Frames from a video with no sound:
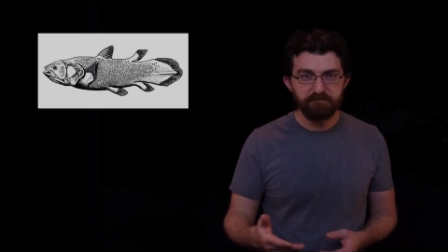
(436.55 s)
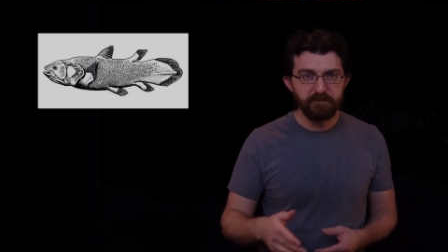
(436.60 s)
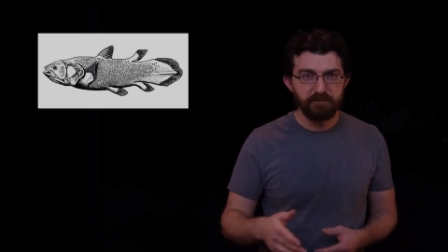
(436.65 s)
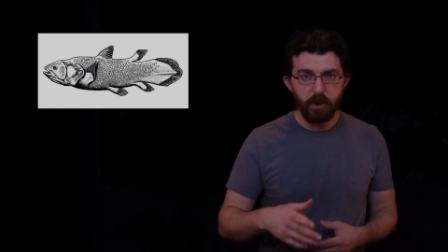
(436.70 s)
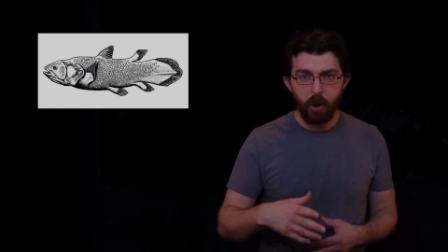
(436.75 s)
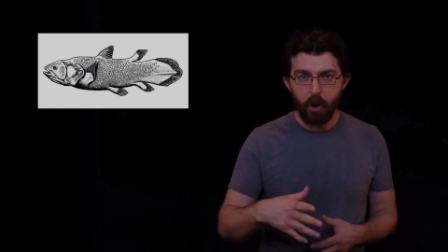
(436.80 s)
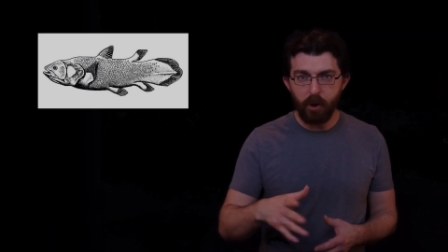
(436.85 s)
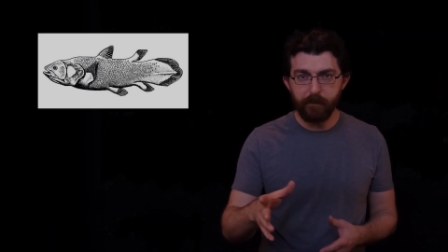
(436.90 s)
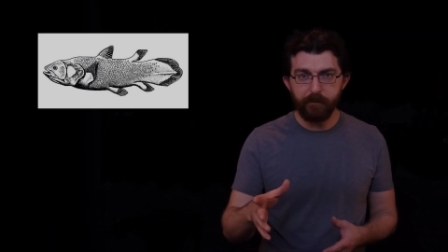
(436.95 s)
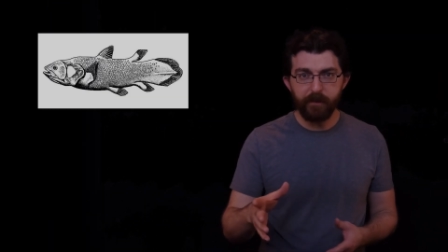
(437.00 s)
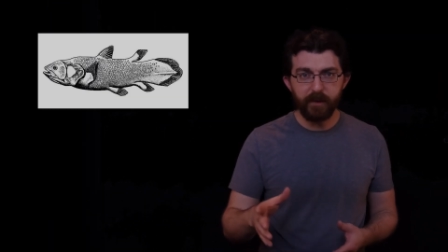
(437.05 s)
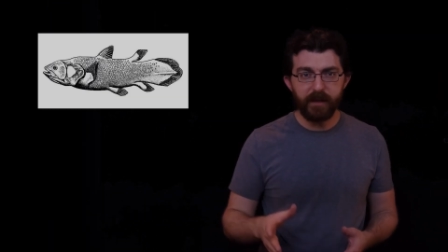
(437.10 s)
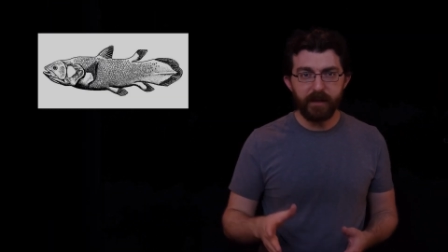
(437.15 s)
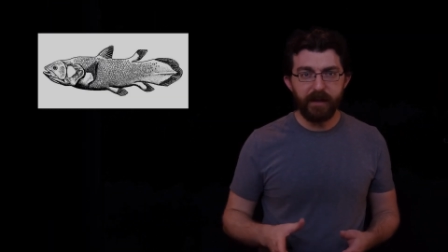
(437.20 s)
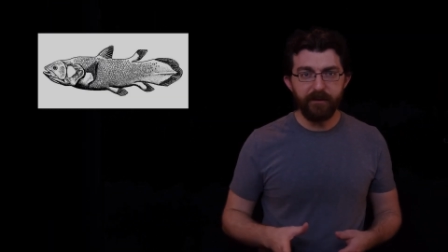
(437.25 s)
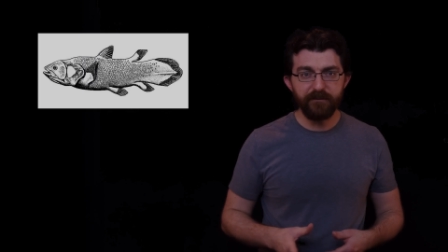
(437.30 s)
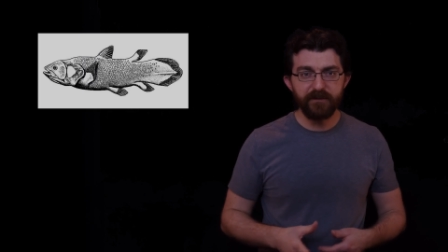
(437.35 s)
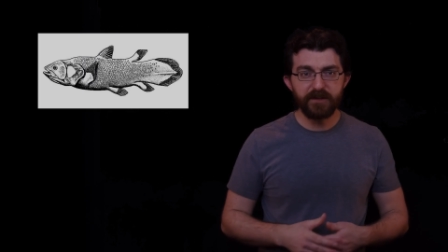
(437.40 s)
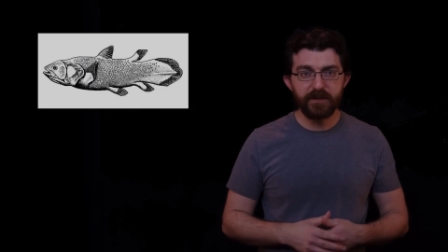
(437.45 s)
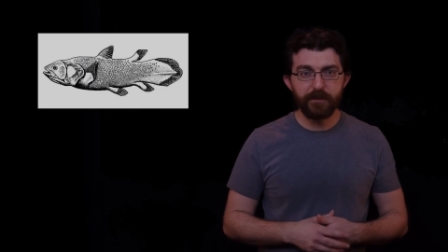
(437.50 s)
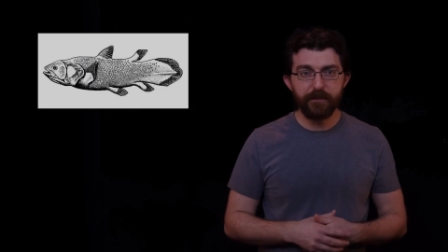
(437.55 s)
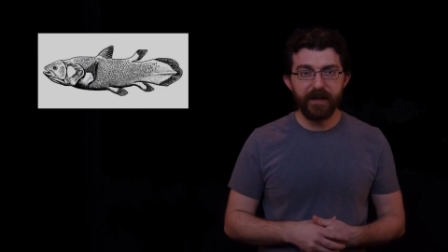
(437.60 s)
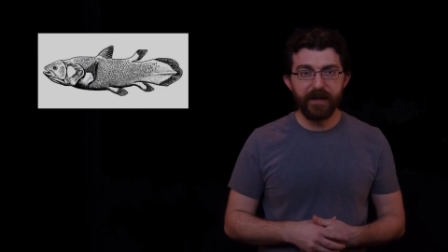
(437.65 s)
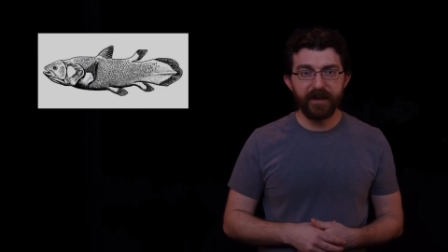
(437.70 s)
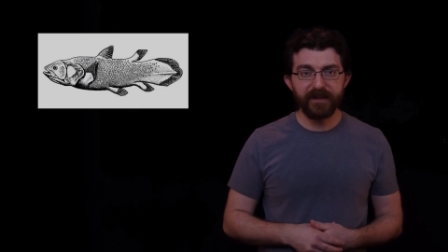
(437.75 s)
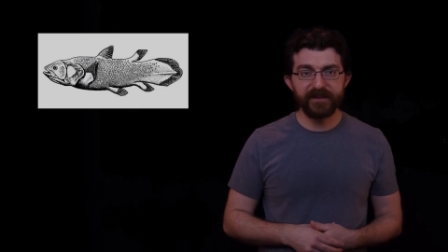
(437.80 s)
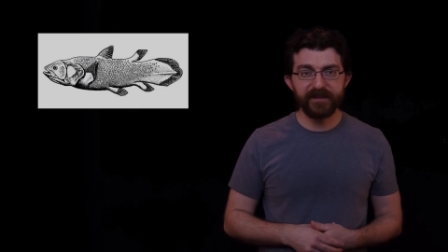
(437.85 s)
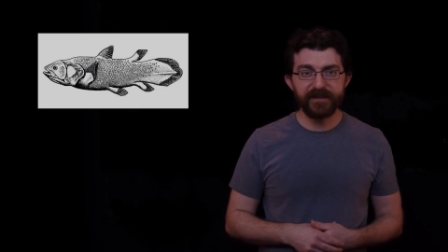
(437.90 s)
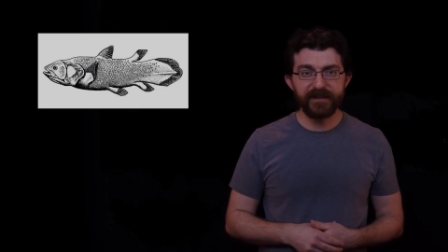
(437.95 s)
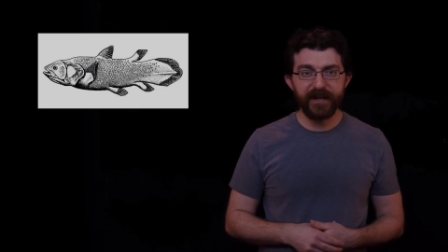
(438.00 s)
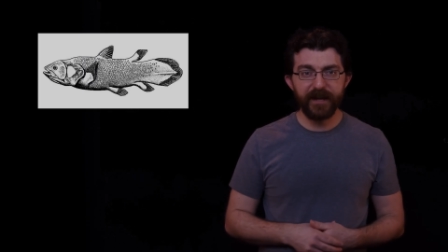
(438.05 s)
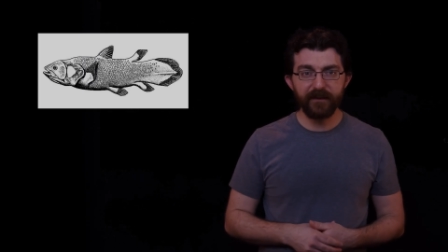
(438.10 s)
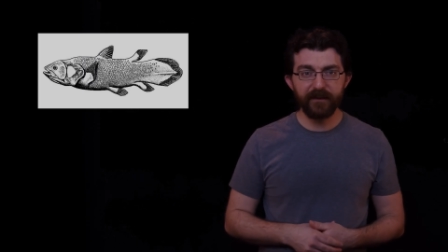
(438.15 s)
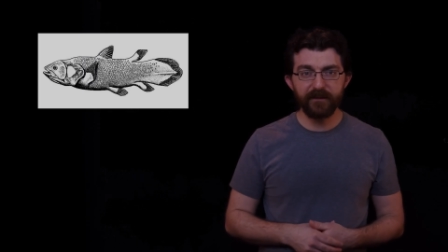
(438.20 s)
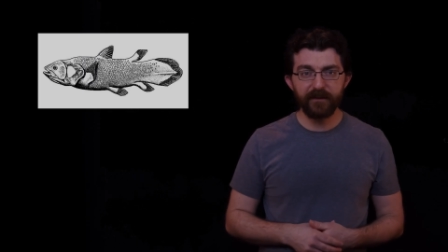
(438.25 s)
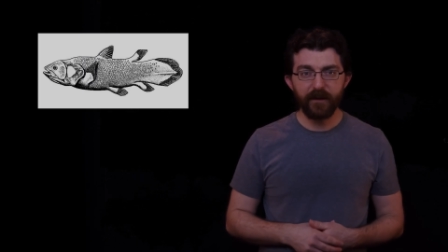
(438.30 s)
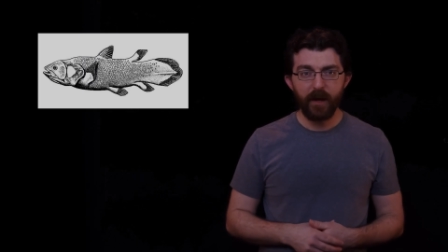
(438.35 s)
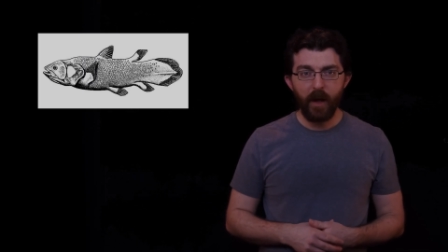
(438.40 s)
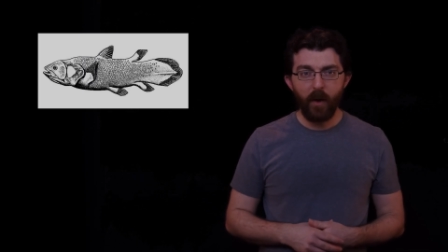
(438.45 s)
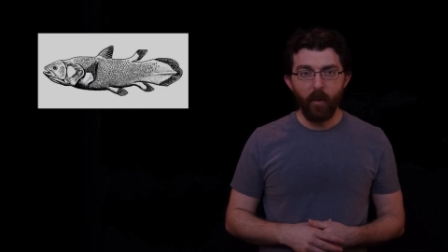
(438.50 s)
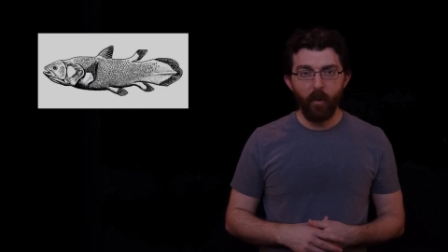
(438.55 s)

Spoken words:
long believed to be extinct,